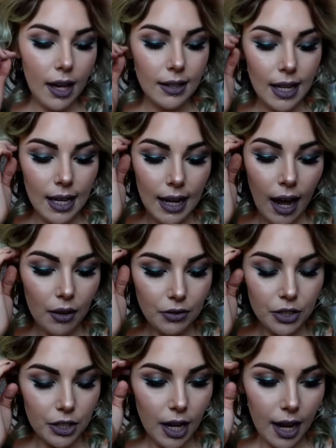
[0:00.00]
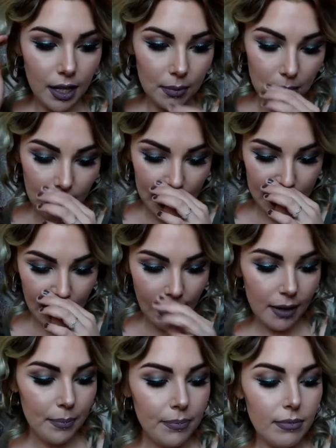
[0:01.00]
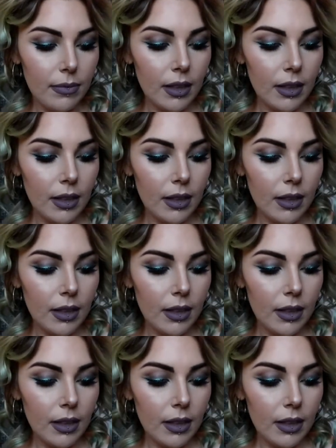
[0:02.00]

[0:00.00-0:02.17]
And then after I apply that,